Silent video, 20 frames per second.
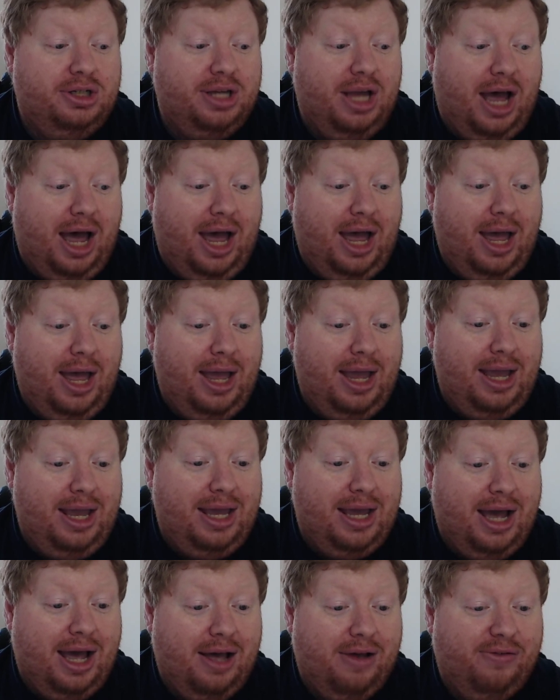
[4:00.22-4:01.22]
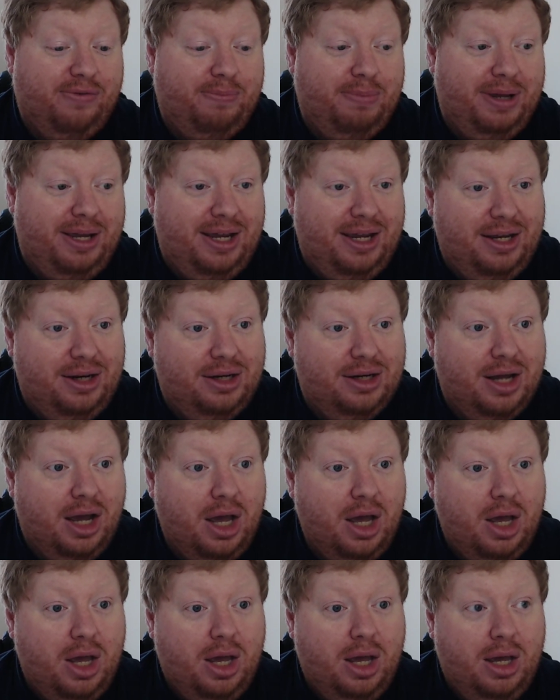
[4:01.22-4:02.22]
I have been
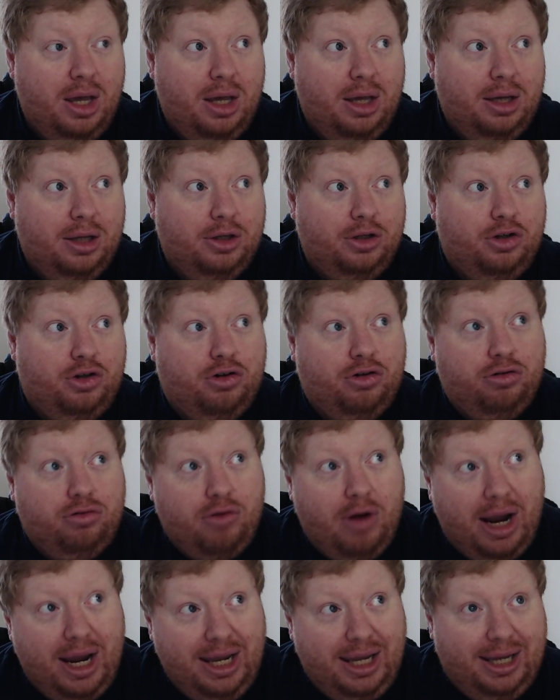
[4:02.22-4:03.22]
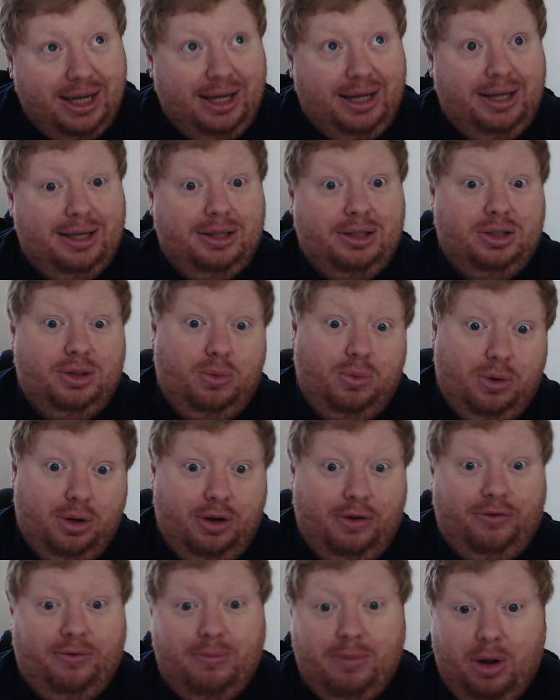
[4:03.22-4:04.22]
trying to work
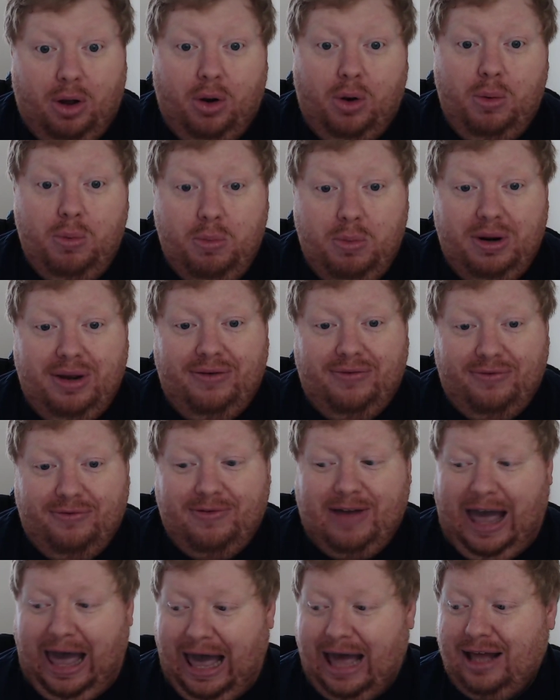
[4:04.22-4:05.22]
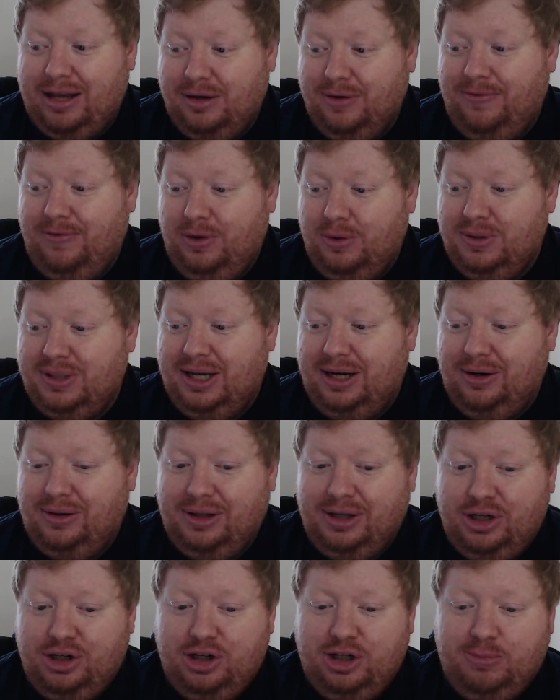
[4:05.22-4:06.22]
from home. We've had a few technical
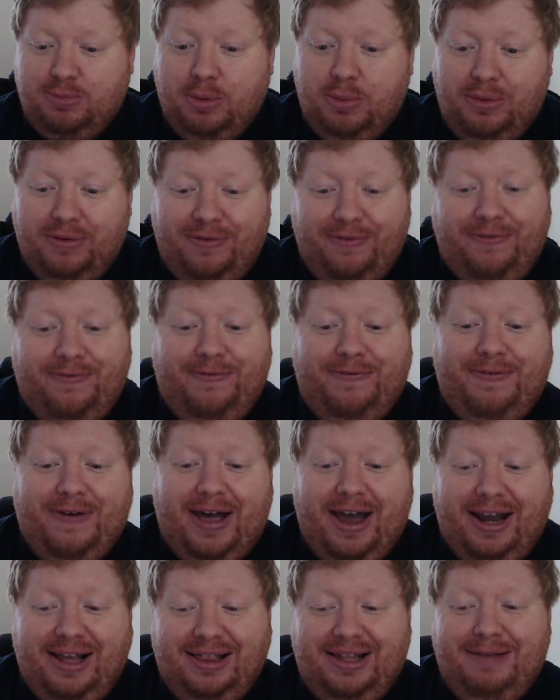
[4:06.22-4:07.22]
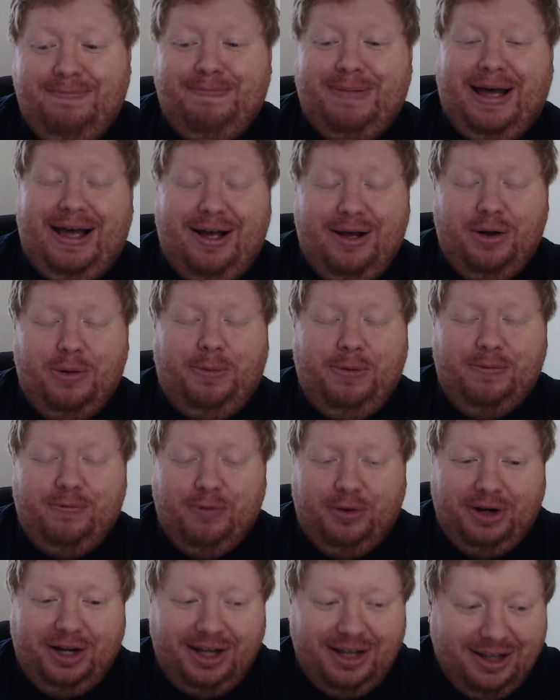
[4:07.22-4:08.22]
issues, but we're finally back up and
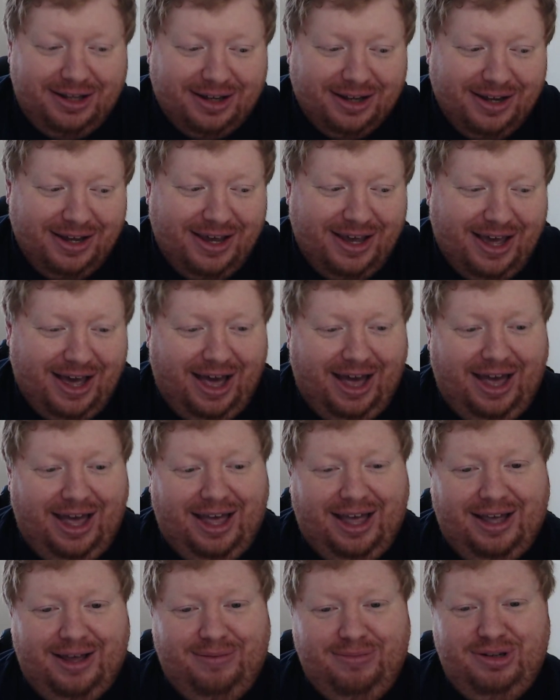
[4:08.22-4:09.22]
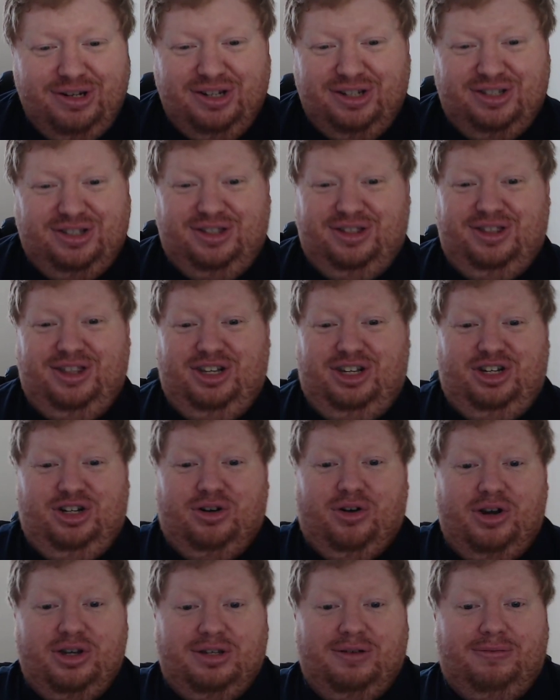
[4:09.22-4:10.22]
running. Just the
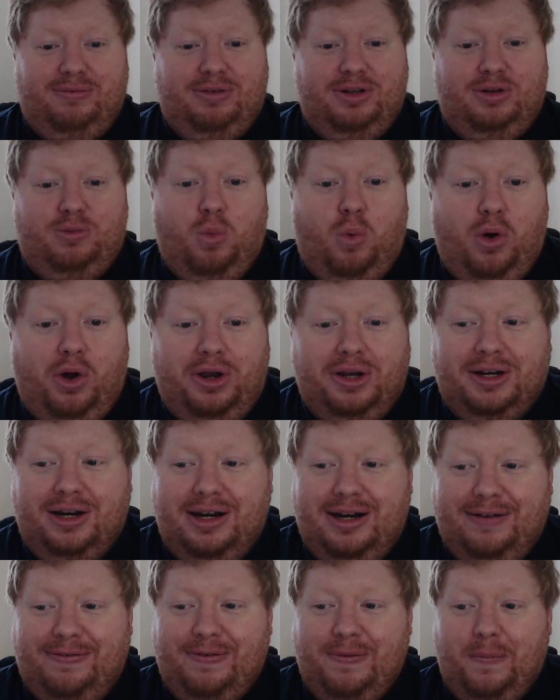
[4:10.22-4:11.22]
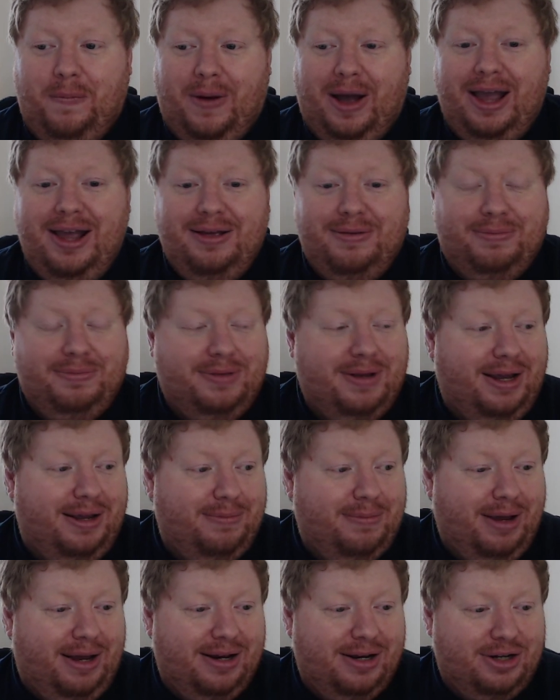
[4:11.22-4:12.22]
joys of working in a different way,
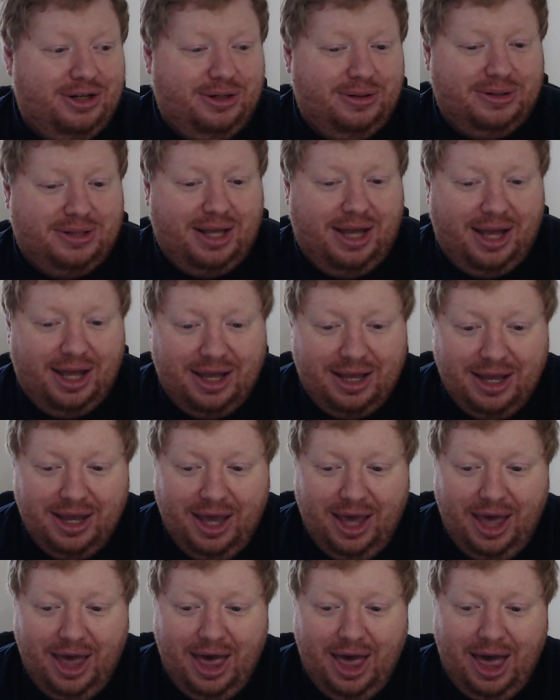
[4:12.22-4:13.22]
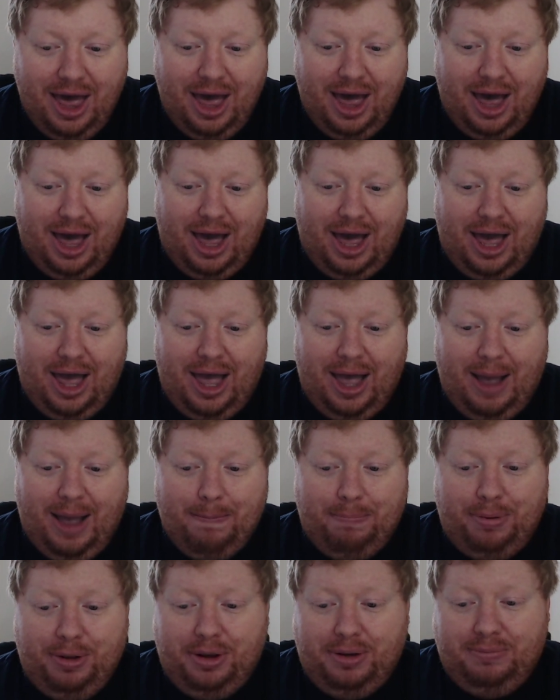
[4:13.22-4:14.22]
main issues there.
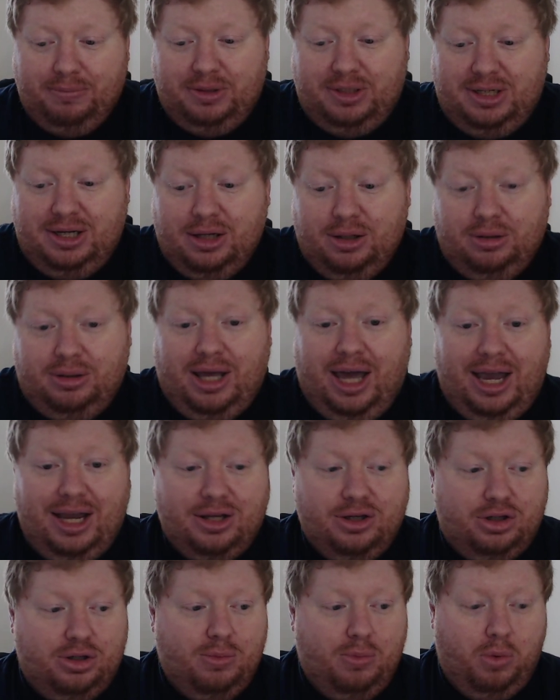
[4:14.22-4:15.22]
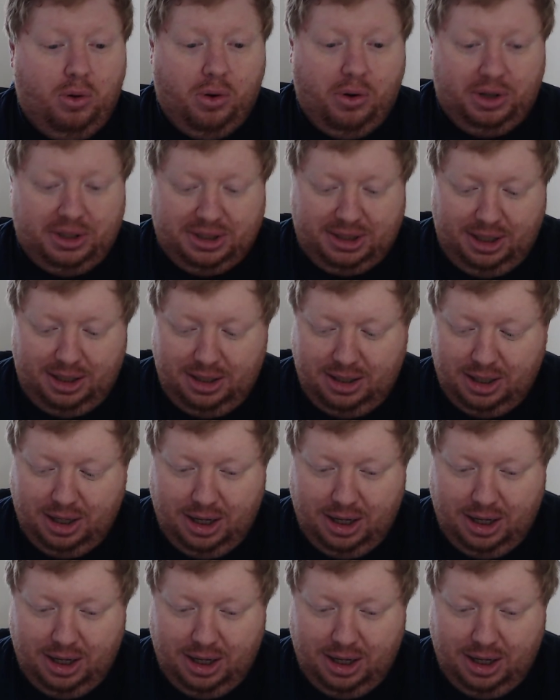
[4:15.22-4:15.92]
But still getting some walks in,